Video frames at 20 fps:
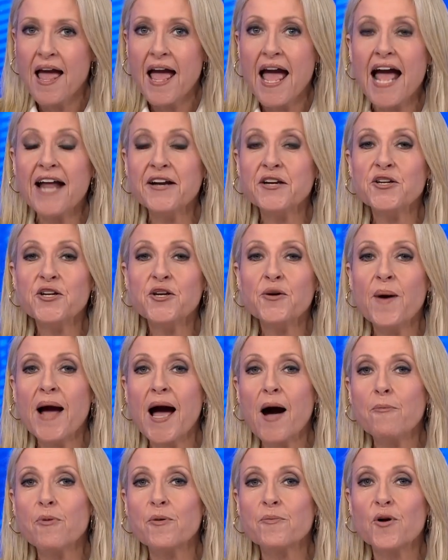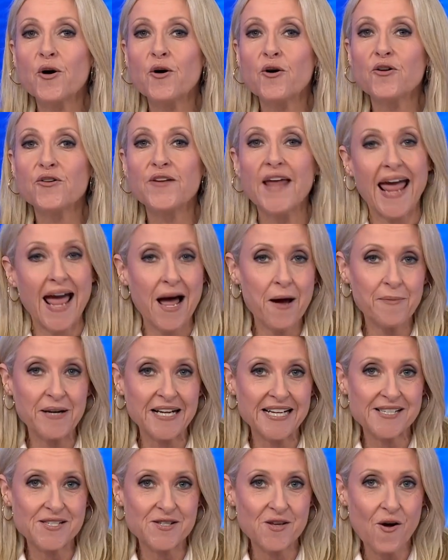and a new album called How
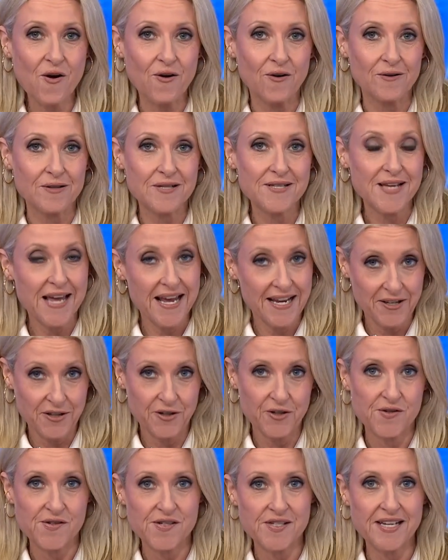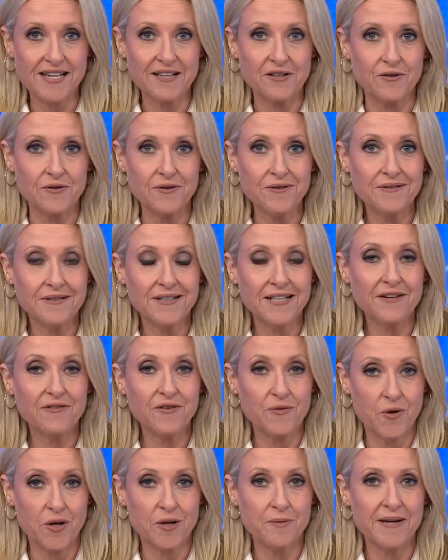Many Songs and a new single, If
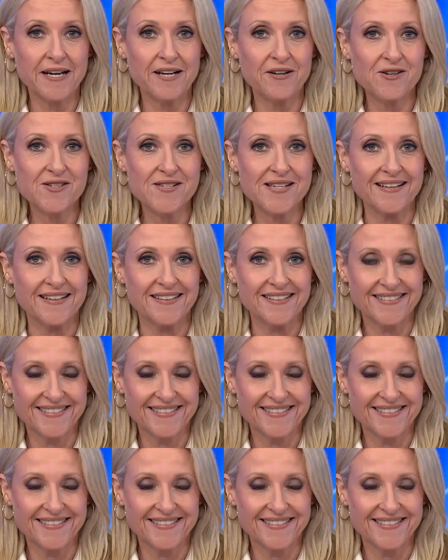You Want to Be an Aussie.